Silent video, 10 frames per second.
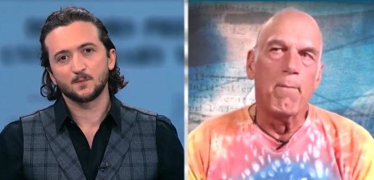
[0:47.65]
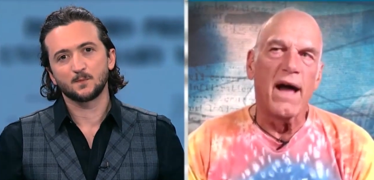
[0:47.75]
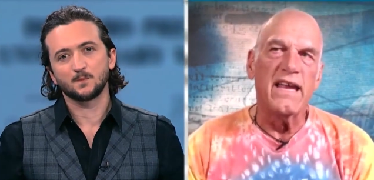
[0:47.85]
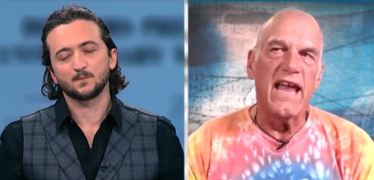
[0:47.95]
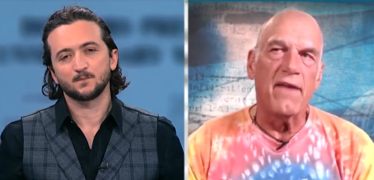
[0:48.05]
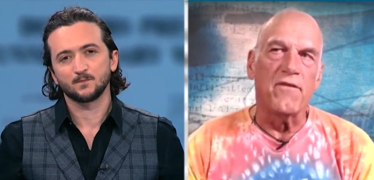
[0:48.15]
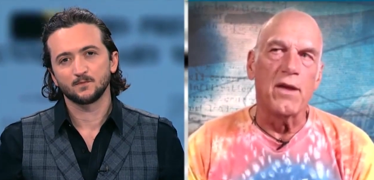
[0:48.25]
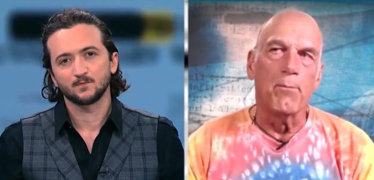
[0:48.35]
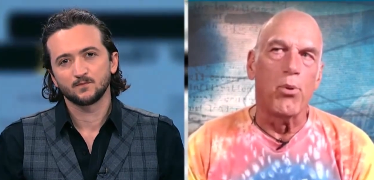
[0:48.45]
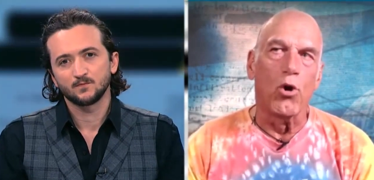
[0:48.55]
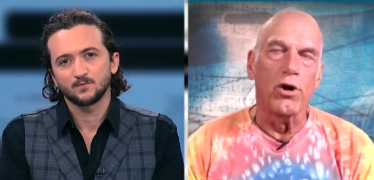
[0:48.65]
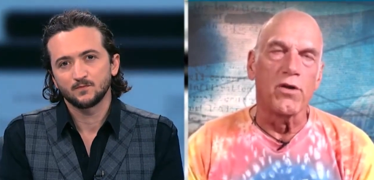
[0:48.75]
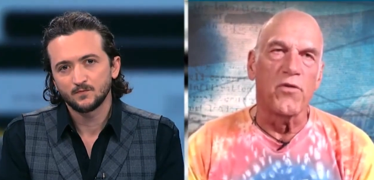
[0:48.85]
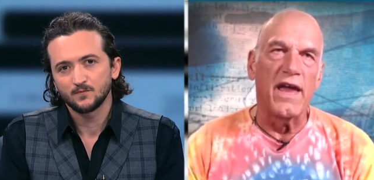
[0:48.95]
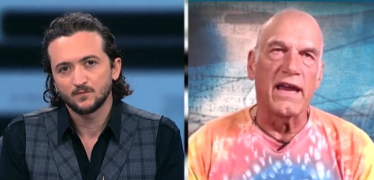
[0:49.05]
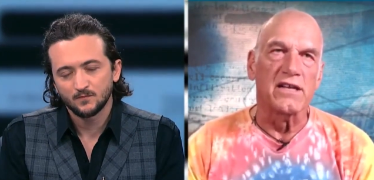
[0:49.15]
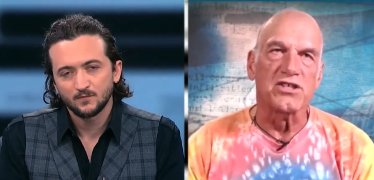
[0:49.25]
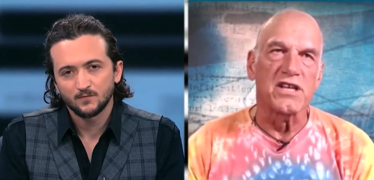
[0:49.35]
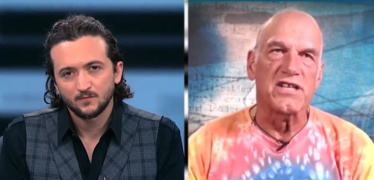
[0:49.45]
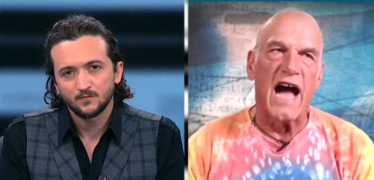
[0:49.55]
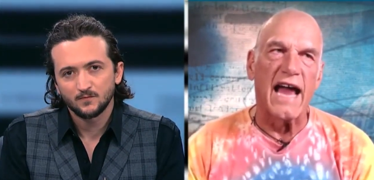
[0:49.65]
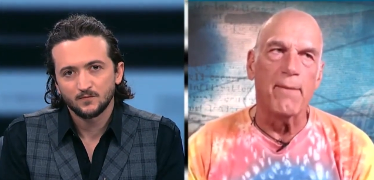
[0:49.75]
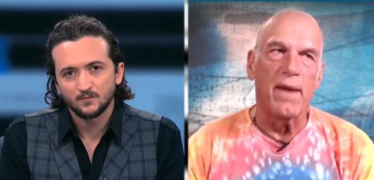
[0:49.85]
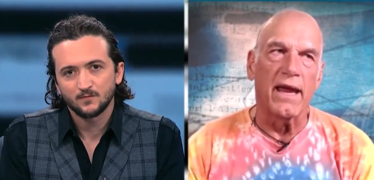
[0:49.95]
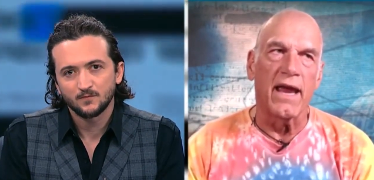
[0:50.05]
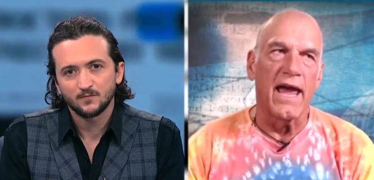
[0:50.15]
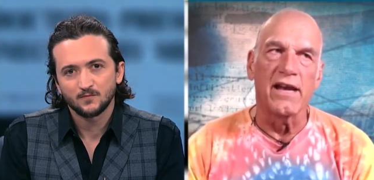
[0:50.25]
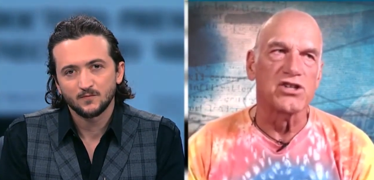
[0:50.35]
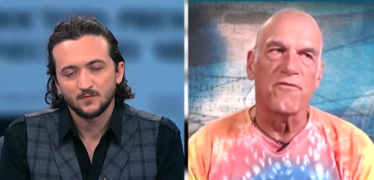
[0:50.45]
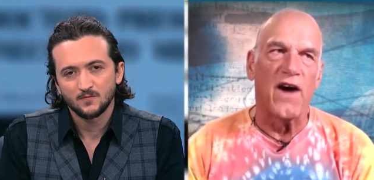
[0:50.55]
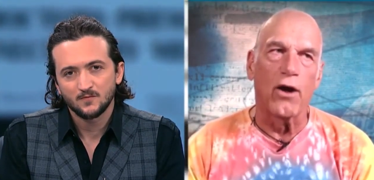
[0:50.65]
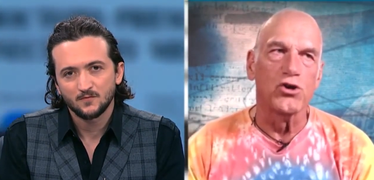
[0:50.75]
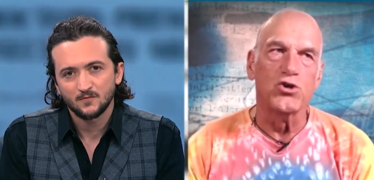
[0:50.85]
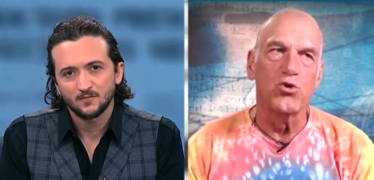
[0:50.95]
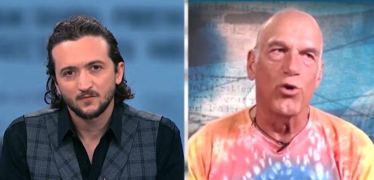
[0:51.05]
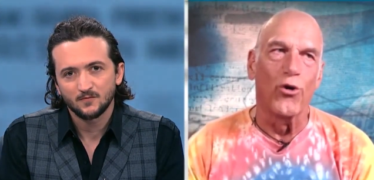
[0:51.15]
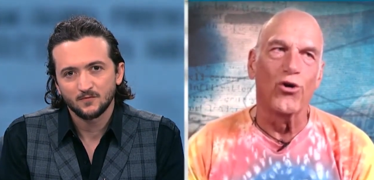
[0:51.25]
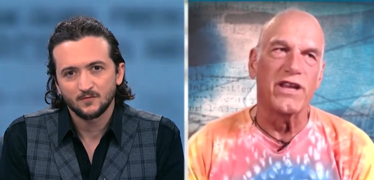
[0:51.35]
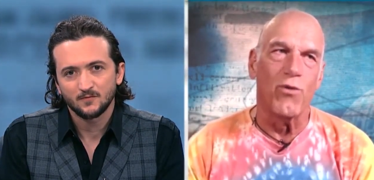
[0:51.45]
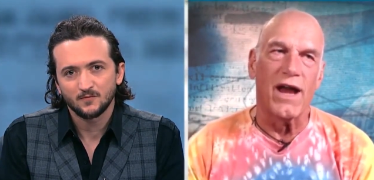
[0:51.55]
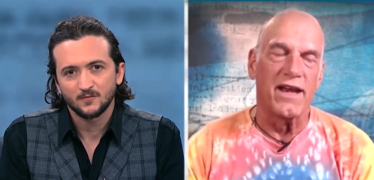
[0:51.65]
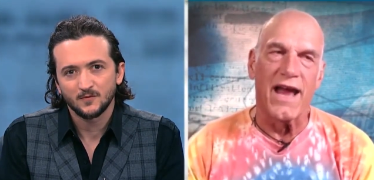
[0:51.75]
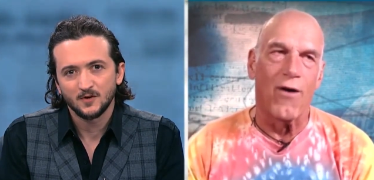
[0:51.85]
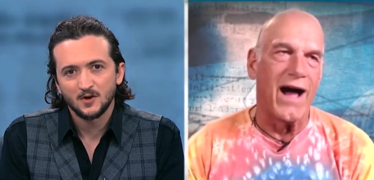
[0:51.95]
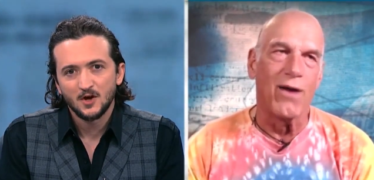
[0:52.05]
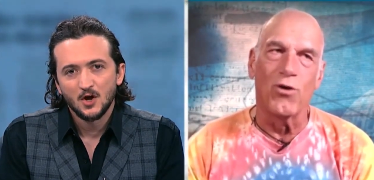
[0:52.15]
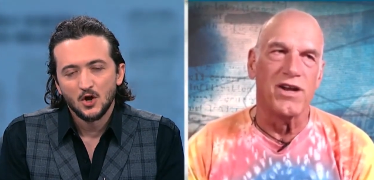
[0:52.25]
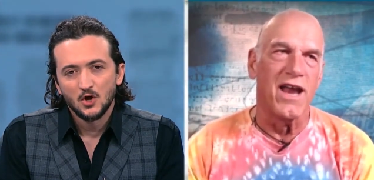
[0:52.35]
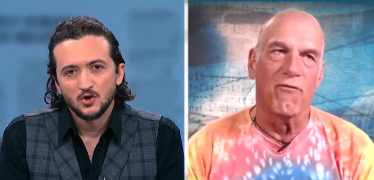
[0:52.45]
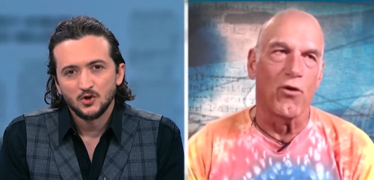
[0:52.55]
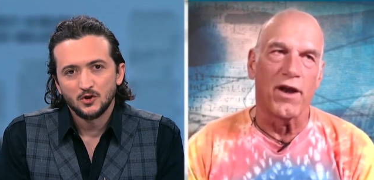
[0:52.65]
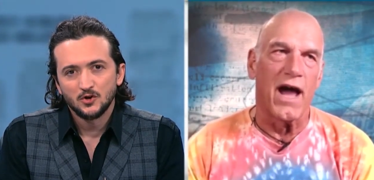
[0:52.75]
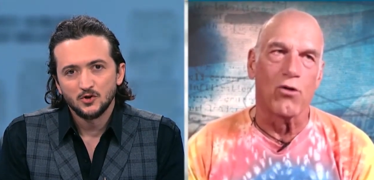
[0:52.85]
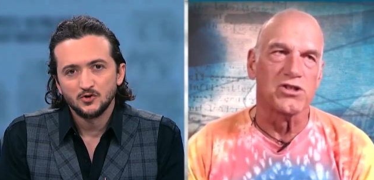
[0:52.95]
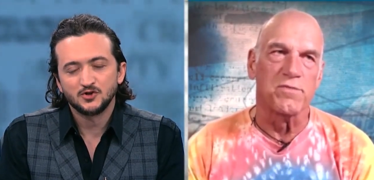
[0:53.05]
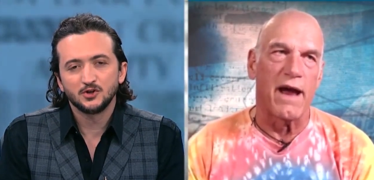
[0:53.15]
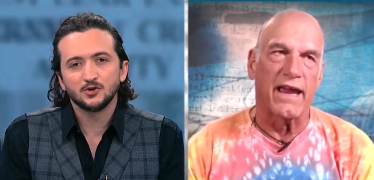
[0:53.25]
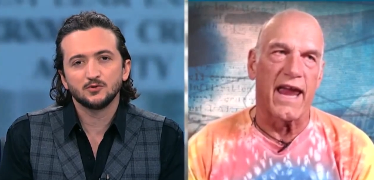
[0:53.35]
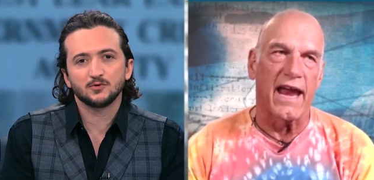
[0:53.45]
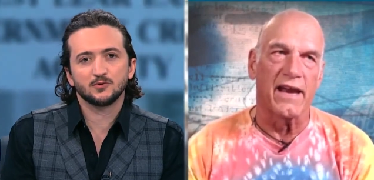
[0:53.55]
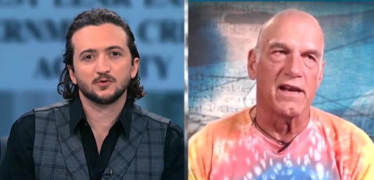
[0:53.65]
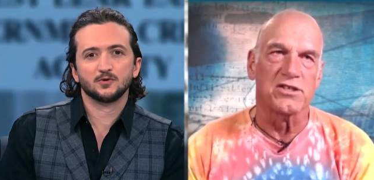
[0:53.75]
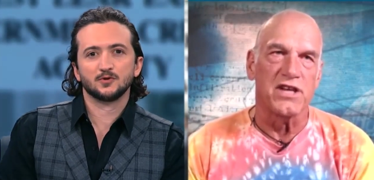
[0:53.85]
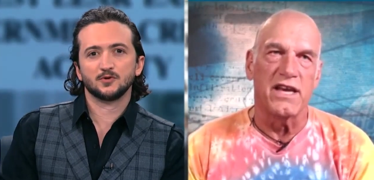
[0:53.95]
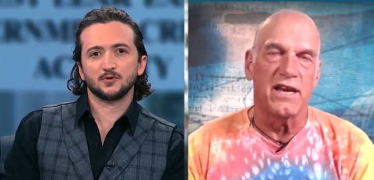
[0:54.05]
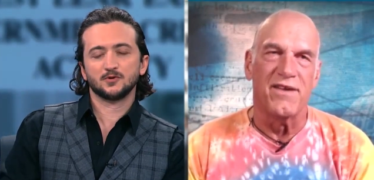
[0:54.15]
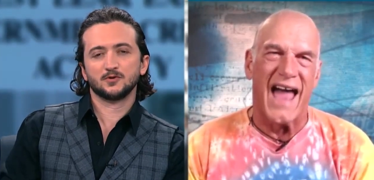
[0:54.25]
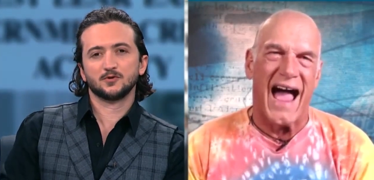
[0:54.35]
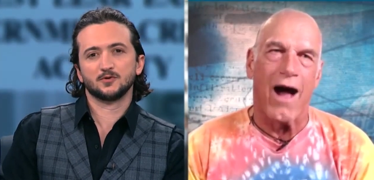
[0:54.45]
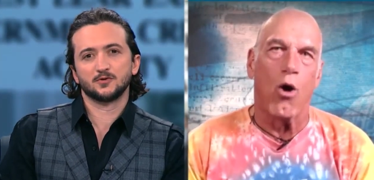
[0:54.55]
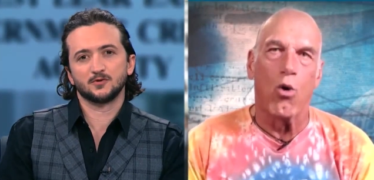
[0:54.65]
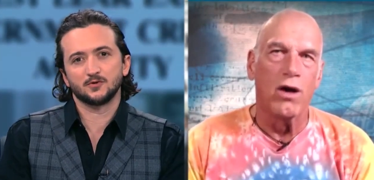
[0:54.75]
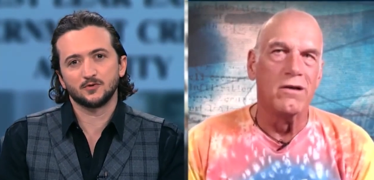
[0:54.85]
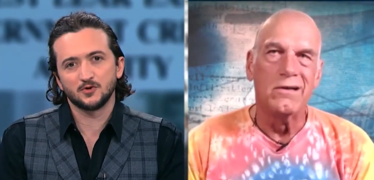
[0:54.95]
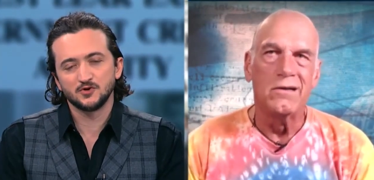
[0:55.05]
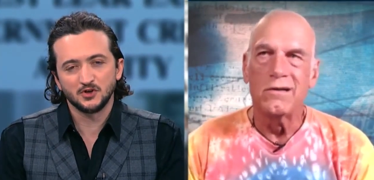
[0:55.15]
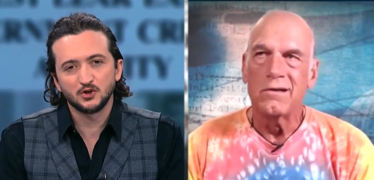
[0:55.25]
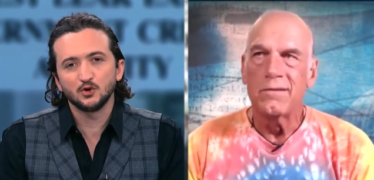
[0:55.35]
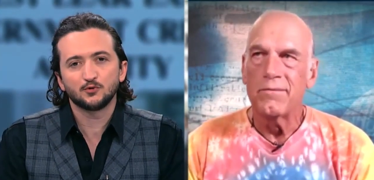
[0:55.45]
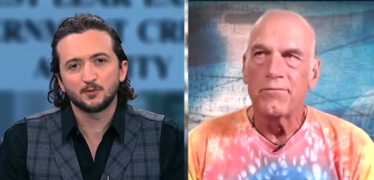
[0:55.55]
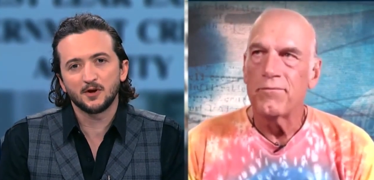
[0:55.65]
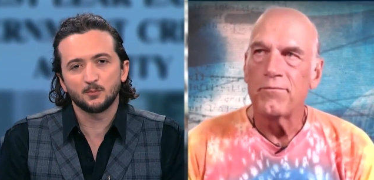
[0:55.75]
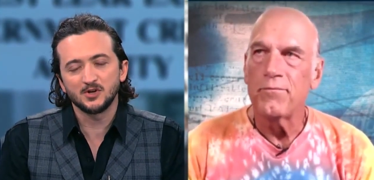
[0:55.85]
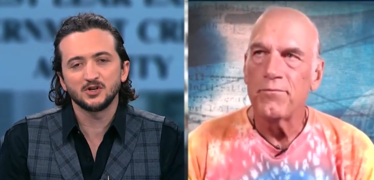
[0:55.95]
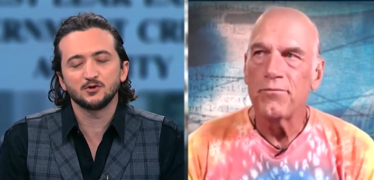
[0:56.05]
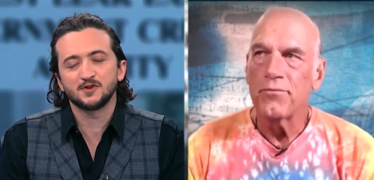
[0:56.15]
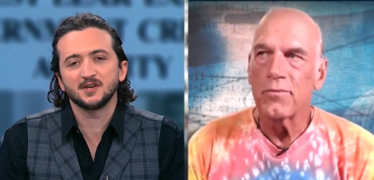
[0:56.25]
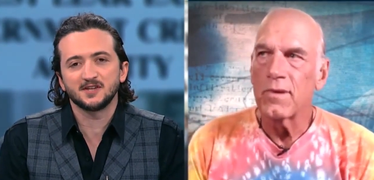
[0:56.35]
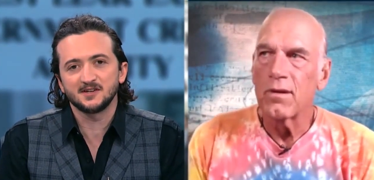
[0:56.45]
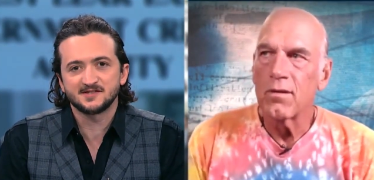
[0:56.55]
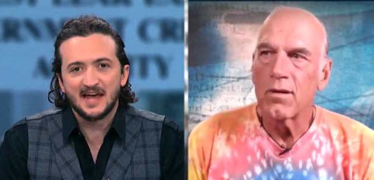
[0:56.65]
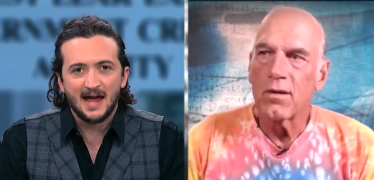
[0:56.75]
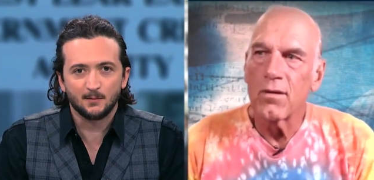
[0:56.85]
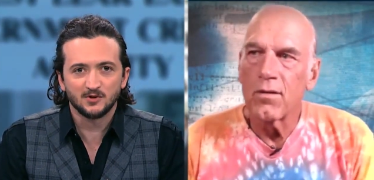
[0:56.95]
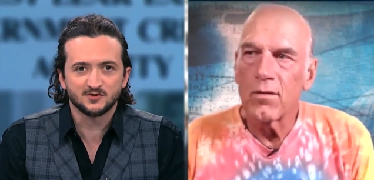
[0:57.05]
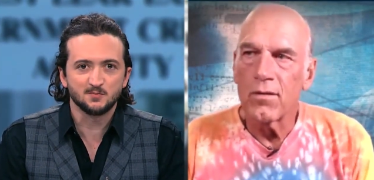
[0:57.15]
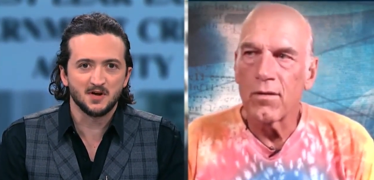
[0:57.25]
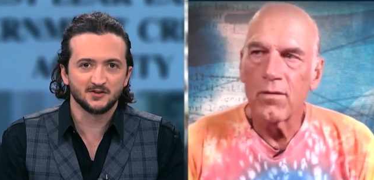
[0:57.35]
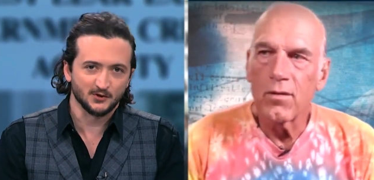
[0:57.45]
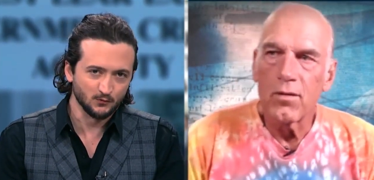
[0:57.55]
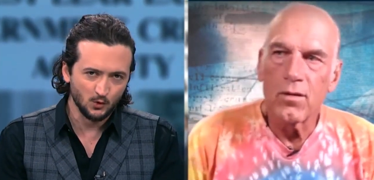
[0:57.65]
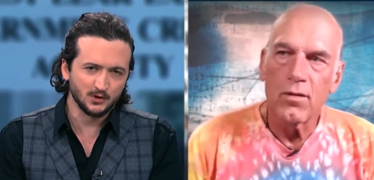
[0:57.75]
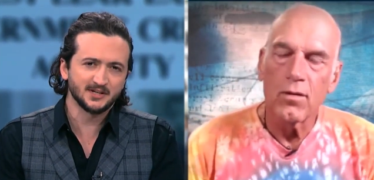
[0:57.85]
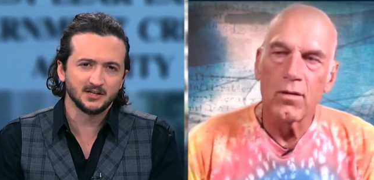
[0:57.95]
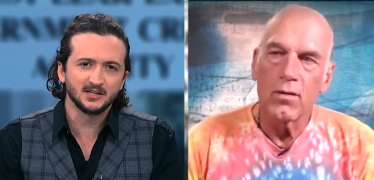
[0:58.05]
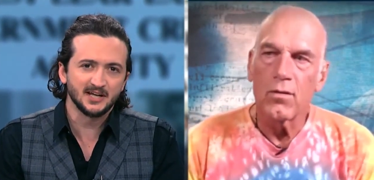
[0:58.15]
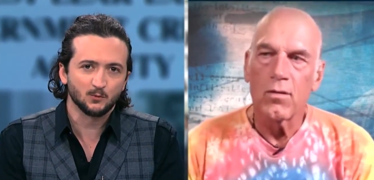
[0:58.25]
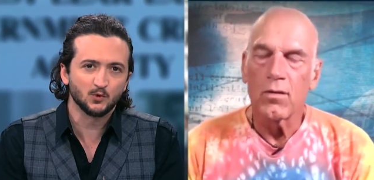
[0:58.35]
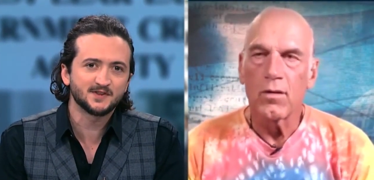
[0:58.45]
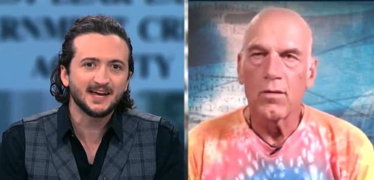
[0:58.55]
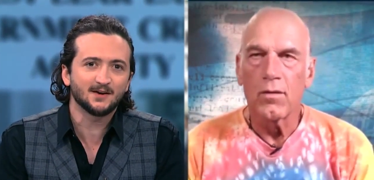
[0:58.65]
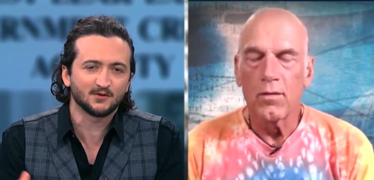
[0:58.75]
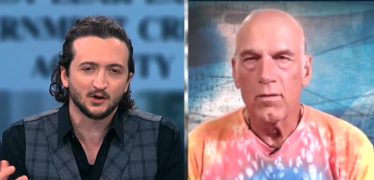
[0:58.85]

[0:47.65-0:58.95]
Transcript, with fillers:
Speaker 1: the money ain't the important thing, it's the timing, and it's far too early right now. I would never announce
Speaker 2: you, my candidacy now. Do you think, but do you think the establishment, the ruling elite, would they ever